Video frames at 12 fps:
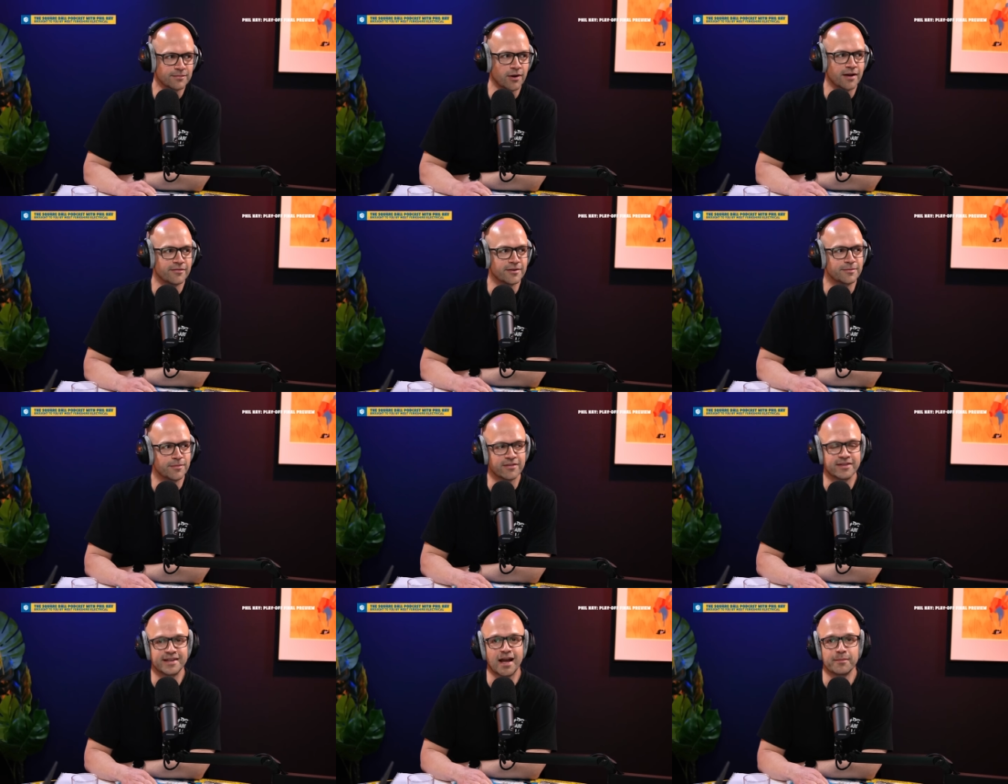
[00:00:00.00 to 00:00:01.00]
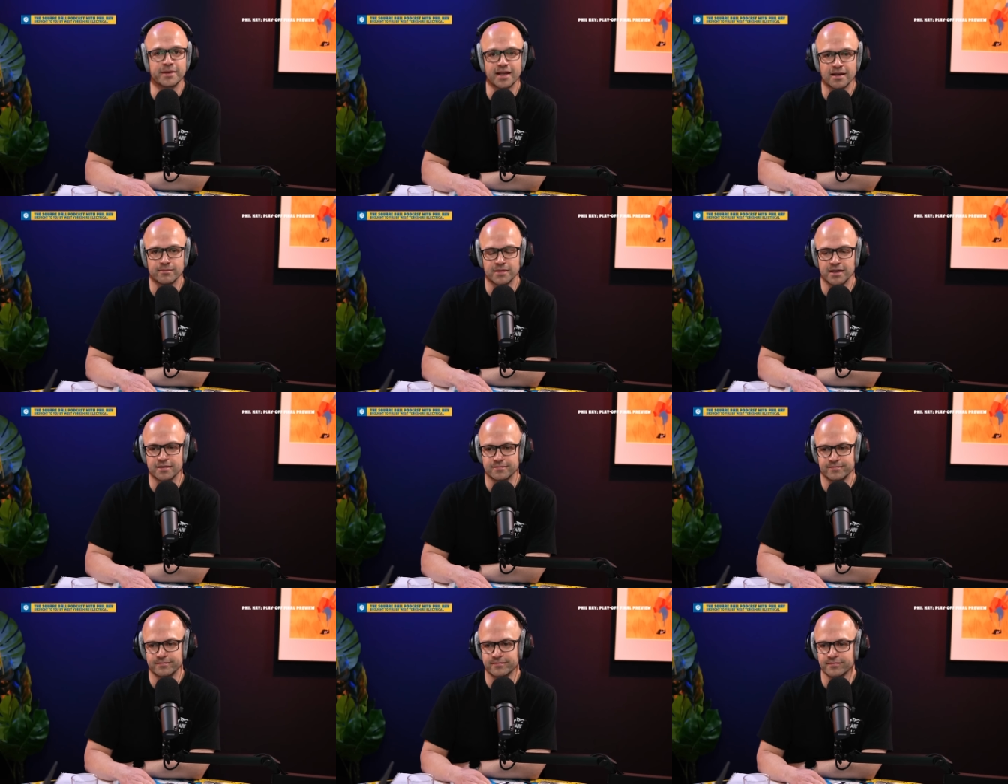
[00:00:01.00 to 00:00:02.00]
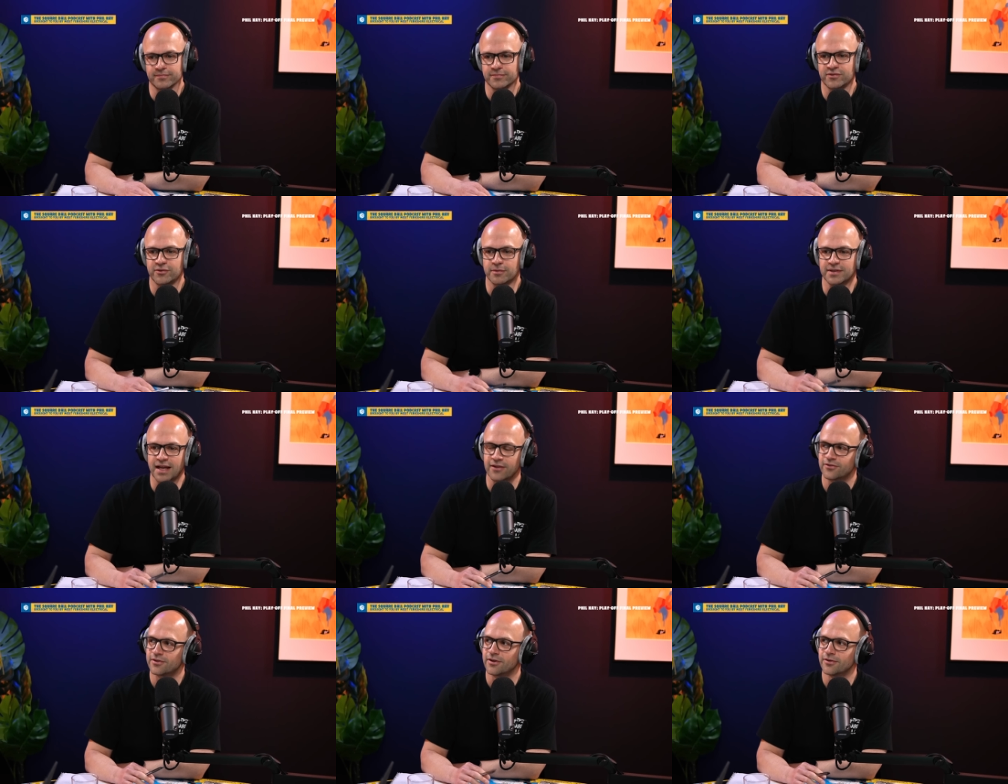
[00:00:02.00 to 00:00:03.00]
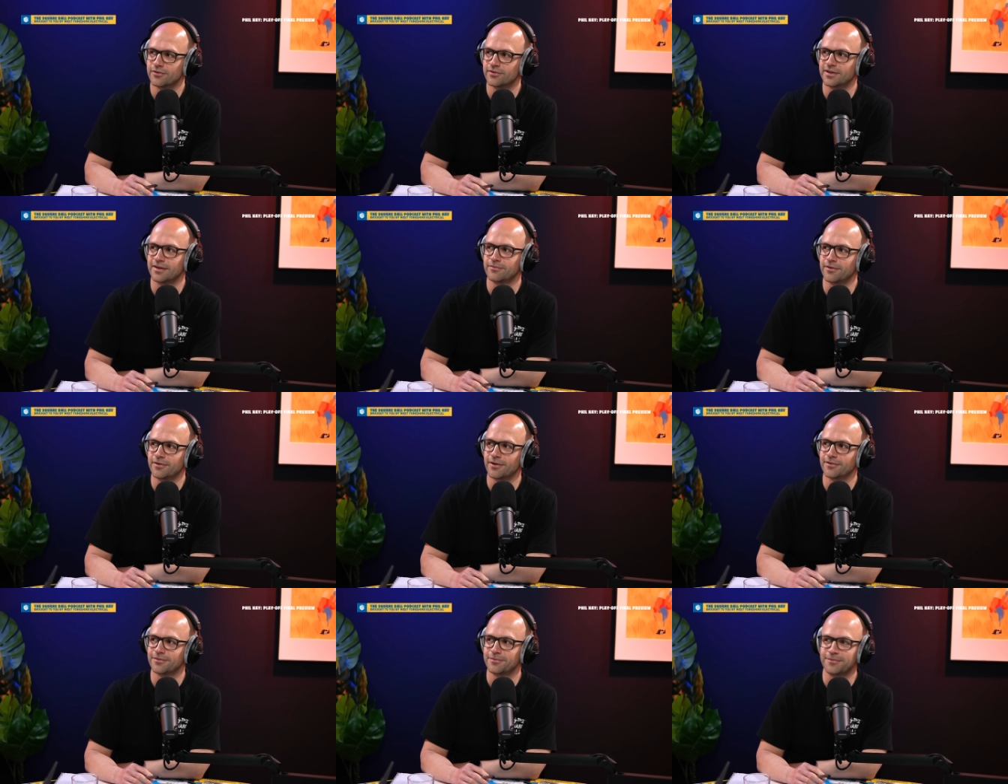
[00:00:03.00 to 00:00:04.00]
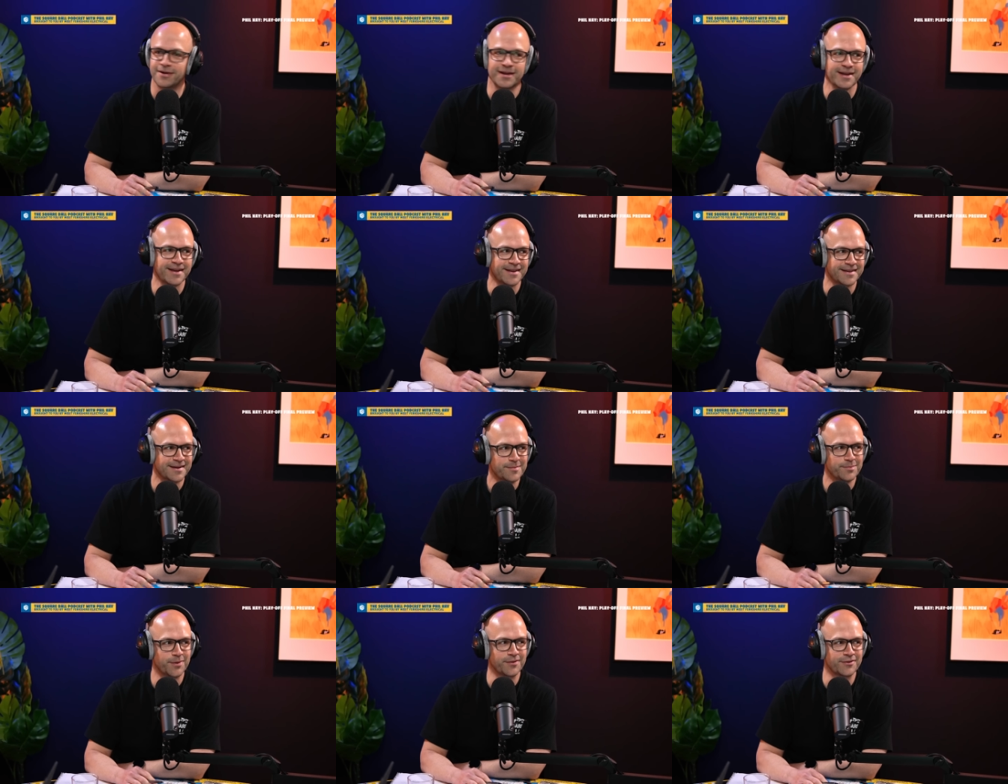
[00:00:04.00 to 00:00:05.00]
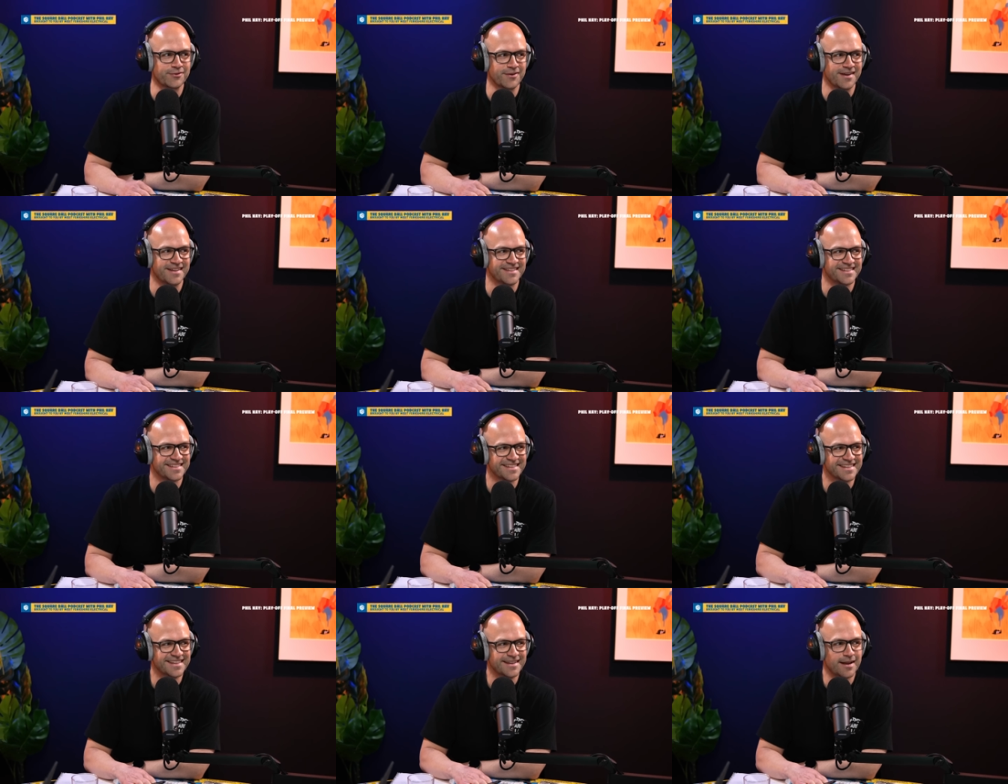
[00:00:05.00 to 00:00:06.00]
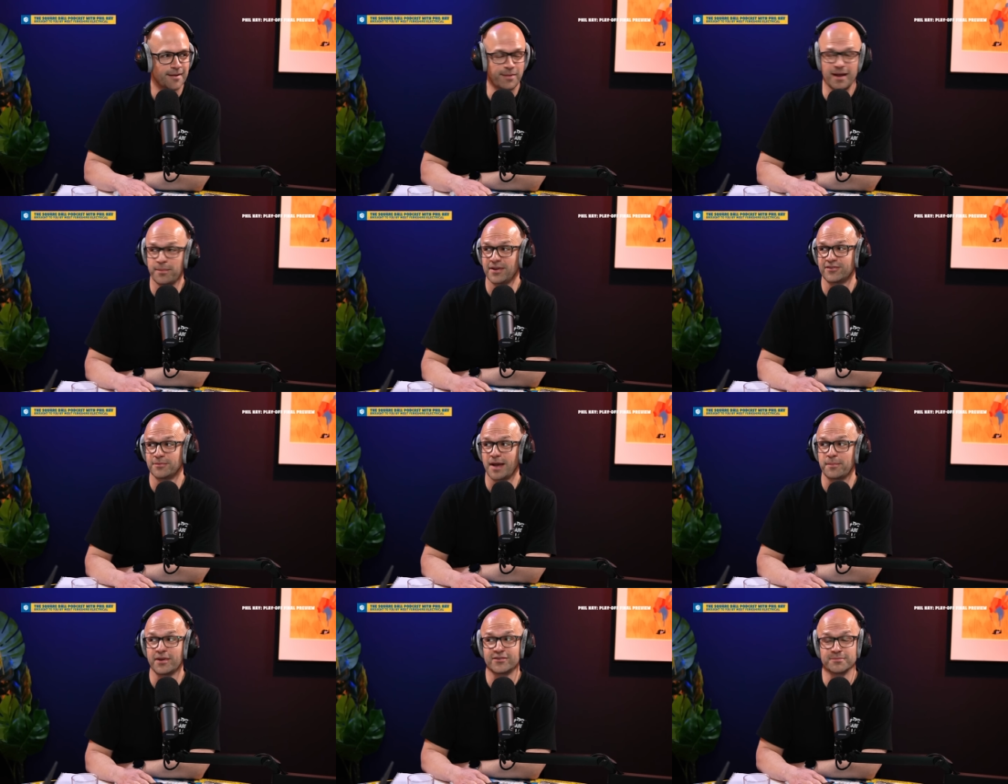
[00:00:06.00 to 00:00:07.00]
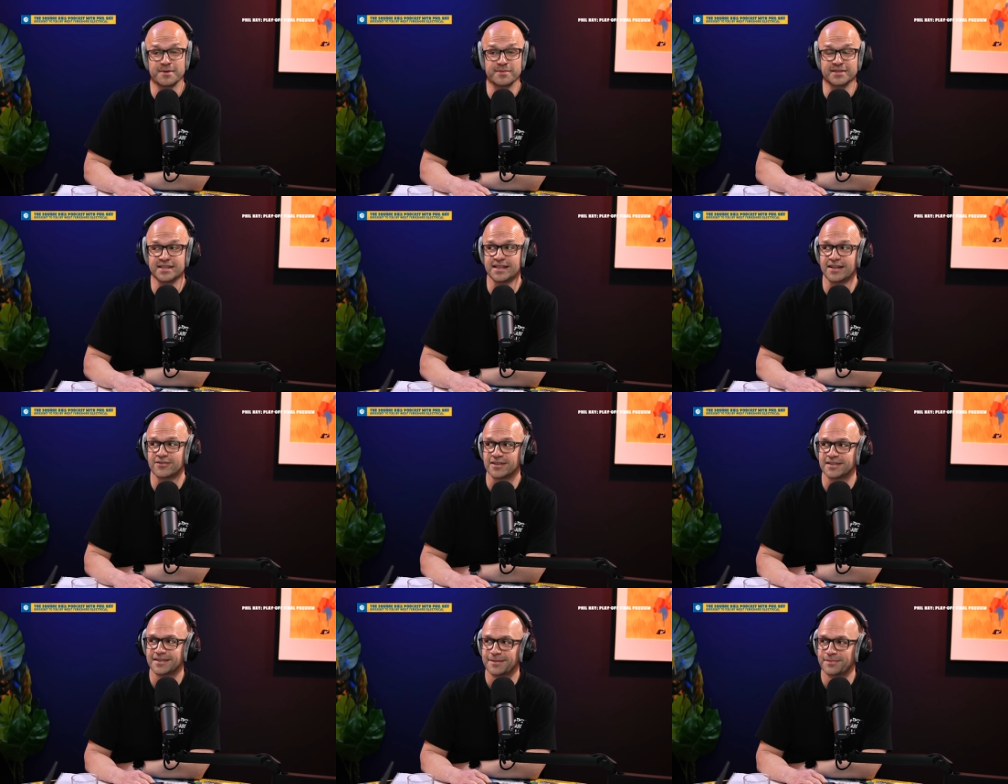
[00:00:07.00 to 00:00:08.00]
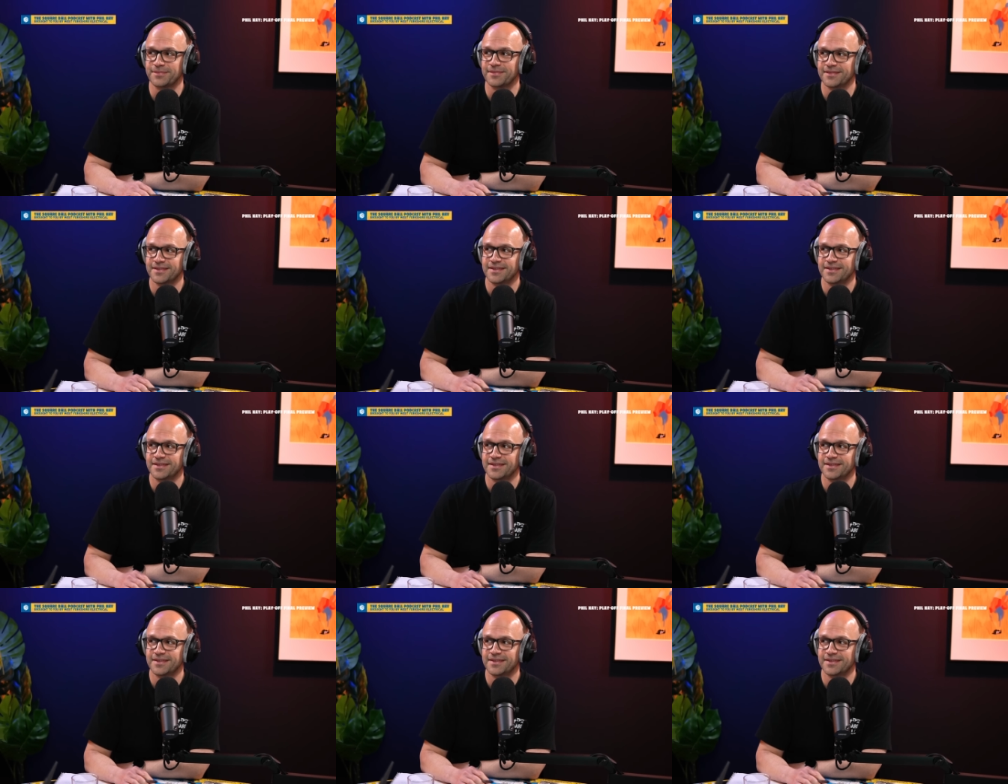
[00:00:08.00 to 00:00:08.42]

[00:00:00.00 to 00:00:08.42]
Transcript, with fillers: whatever. Whereas the Derby game, uh, Stuart Dallas scores and everyone goes, well, hey, book yeah. the trains. Yeah. I bet, I, bet some, yeah. I bet, some, people did actually. Yeah, whoever gets